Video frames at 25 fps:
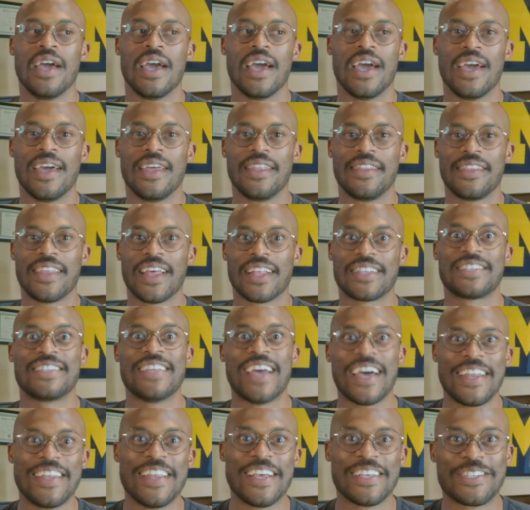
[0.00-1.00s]
And that's
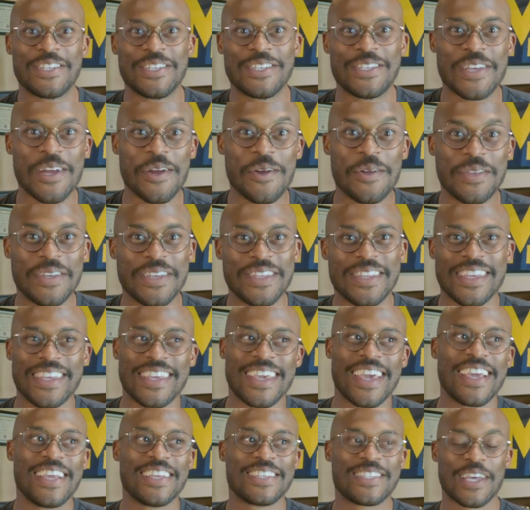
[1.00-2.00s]
not necessarily the
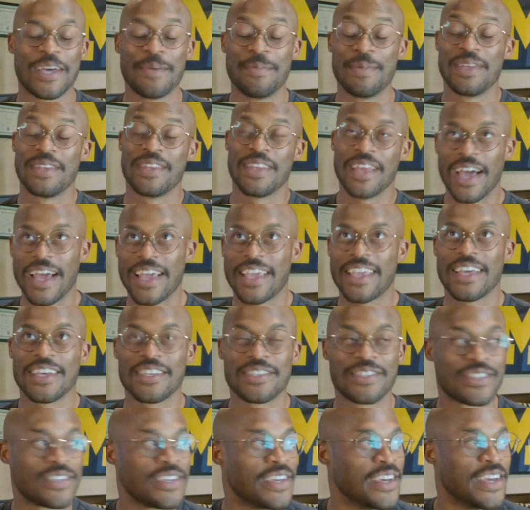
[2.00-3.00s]
case. I mean, I
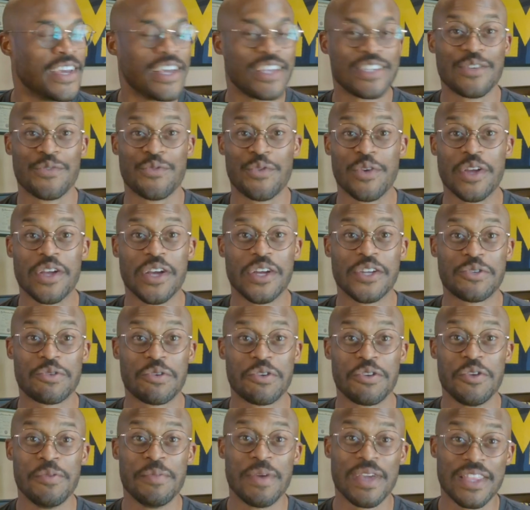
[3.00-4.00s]
guess it's a free
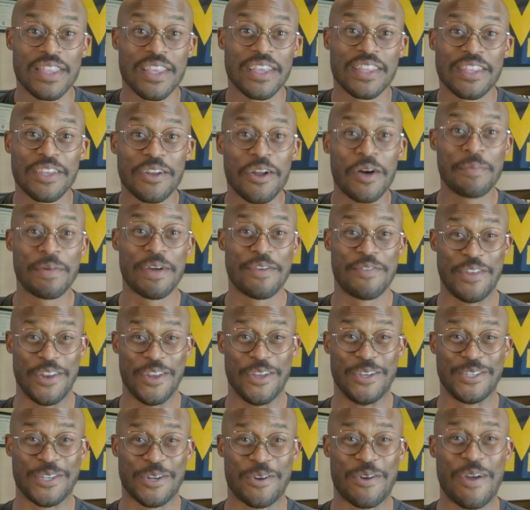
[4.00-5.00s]
country. You may think that all my
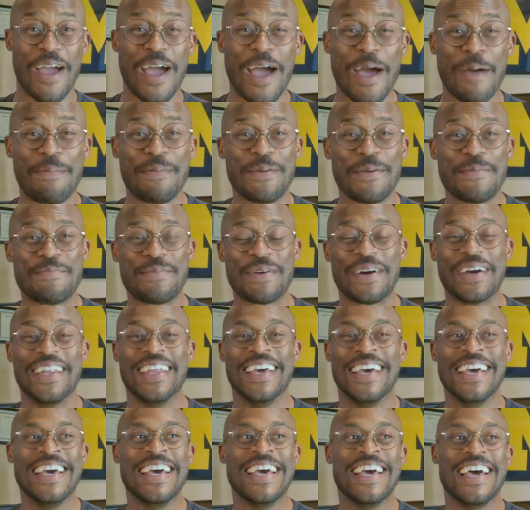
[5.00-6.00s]
videos are crappy,
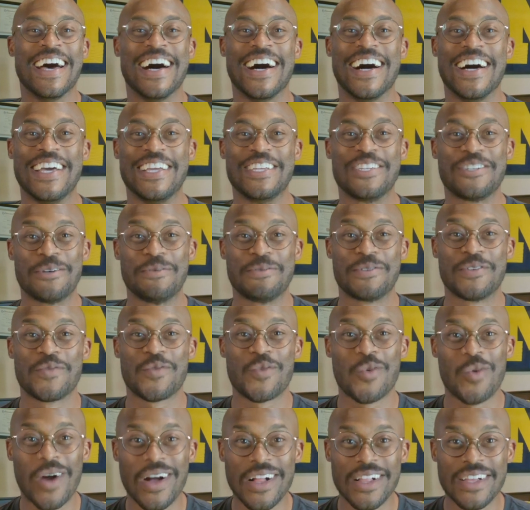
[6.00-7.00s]
but in terms
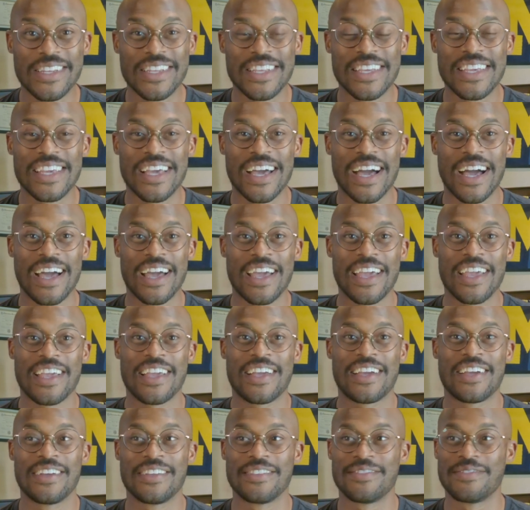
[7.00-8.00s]
of quality,
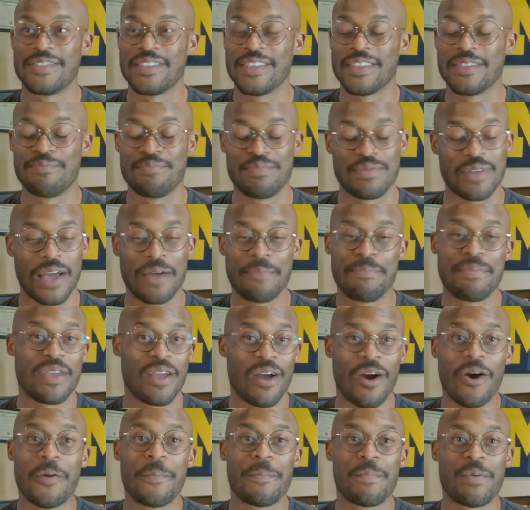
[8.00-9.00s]
I'd be
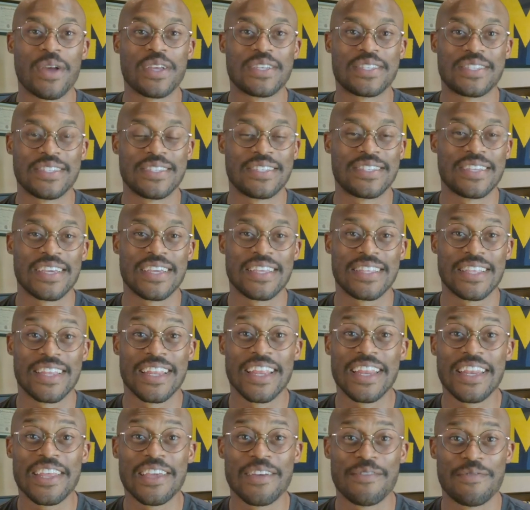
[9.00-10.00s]
hard pressed to say that
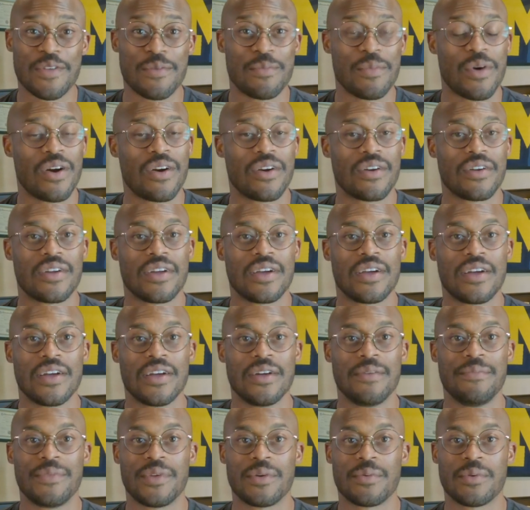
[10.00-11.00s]
any of them
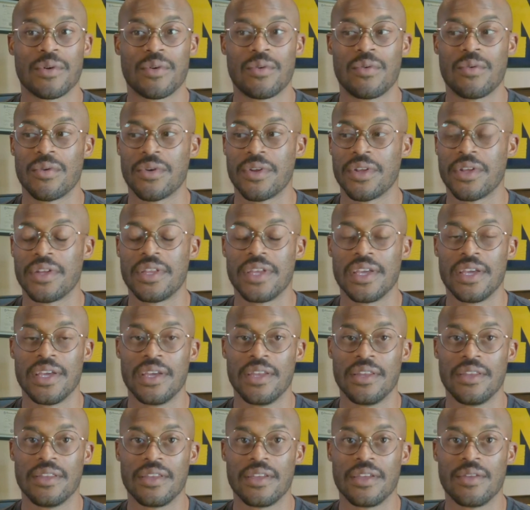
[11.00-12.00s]
are. They're recorded
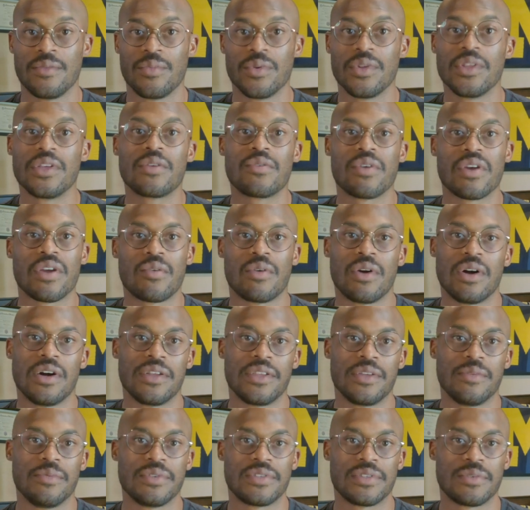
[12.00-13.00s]
in really great
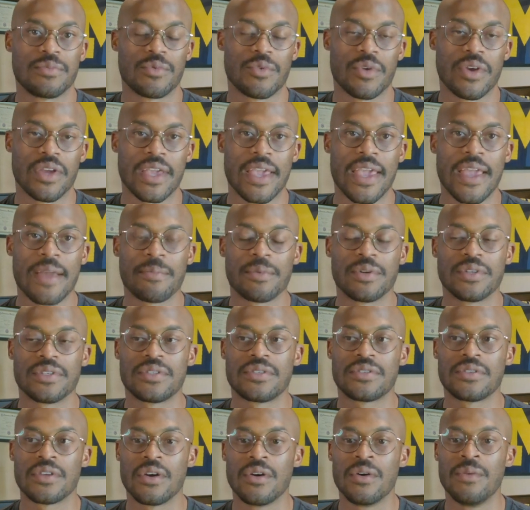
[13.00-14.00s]
quality with some great cameras.
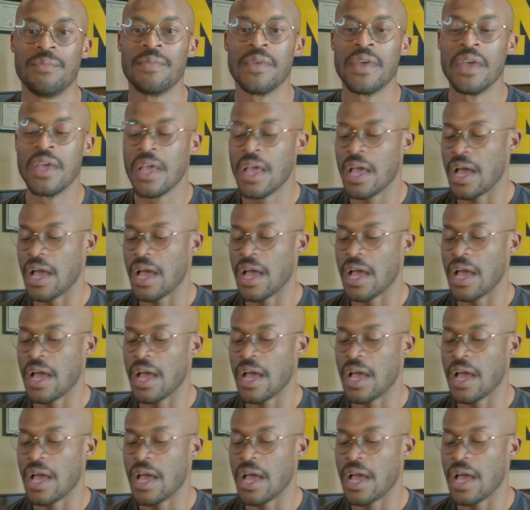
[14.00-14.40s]
So